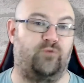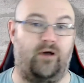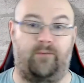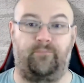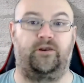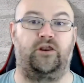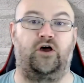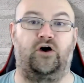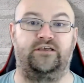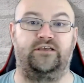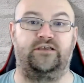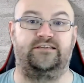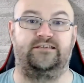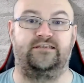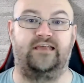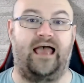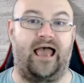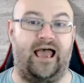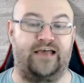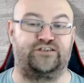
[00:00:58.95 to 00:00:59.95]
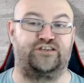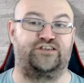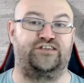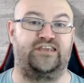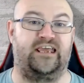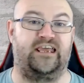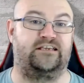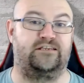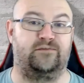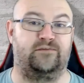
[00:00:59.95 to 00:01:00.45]
weaponized as a
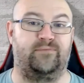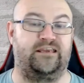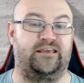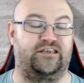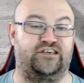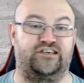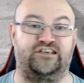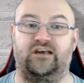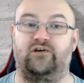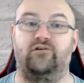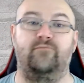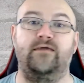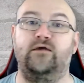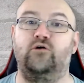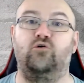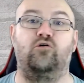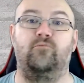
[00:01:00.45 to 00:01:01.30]
stick to beat Jeremy